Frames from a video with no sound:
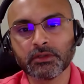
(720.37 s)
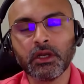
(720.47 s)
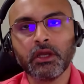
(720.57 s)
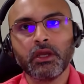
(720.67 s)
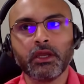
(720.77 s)
So
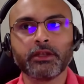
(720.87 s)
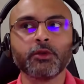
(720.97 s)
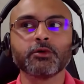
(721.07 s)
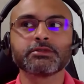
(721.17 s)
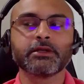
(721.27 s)
it
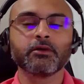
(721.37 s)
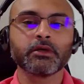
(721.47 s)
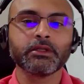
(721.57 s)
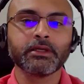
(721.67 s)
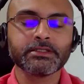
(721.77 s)
knows that
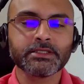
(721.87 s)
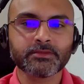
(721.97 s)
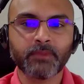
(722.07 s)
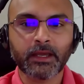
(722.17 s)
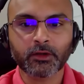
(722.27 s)
okay, there is
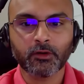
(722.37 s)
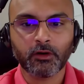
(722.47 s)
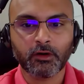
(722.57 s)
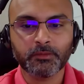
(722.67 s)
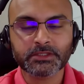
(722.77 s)
this micro
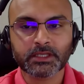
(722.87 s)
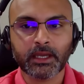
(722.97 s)
ops,